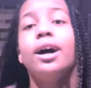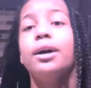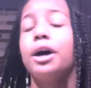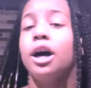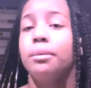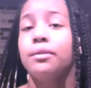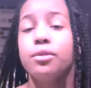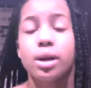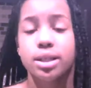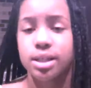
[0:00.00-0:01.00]
um, if you
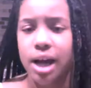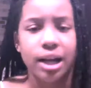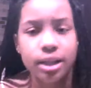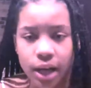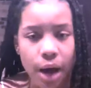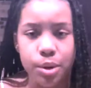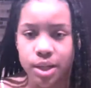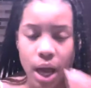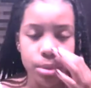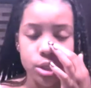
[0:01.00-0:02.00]
want to see i couldn't i wasn't
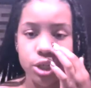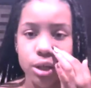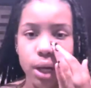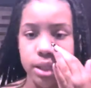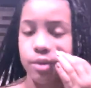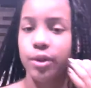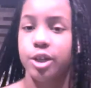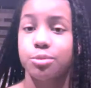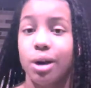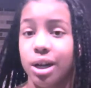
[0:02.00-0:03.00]
able to show you guys the
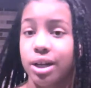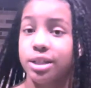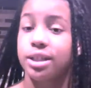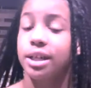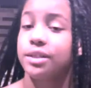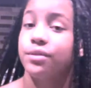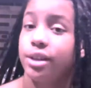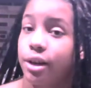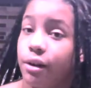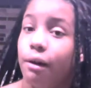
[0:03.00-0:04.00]
finished product in today's
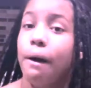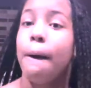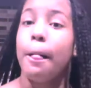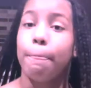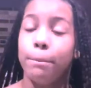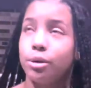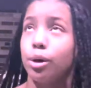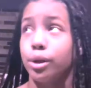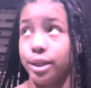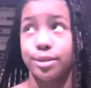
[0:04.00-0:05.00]
video
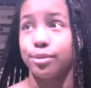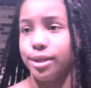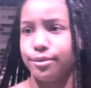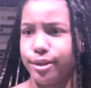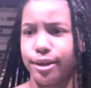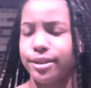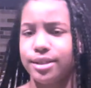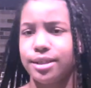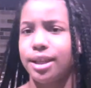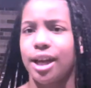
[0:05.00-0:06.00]
well this week's video this
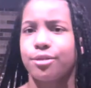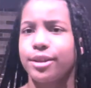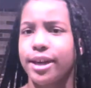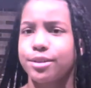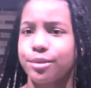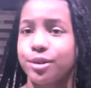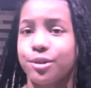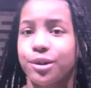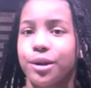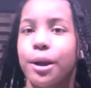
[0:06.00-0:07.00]
took like three days to
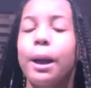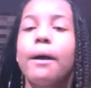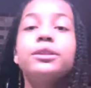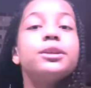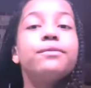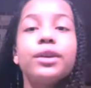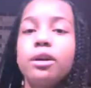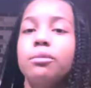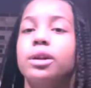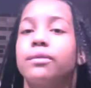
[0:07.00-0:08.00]
record to
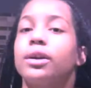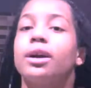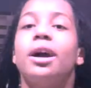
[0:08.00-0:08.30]
film whatever